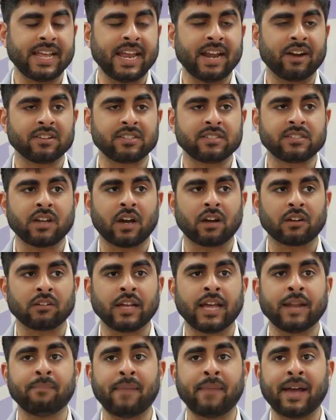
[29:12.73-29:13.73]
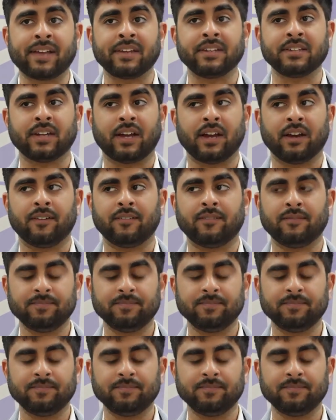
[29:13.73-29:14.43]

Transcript: Aristotle and MacIntyre,